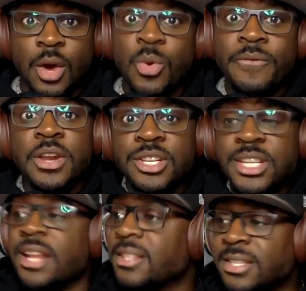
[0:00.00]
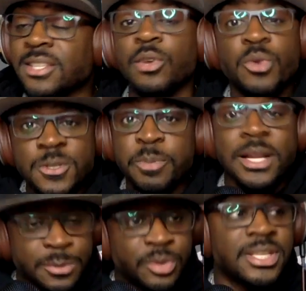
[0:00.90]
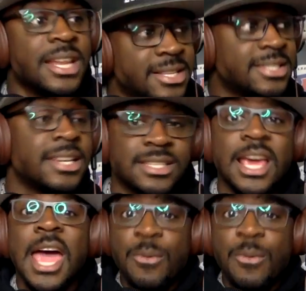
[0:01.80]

we finish 10-6, a respectable 10-6,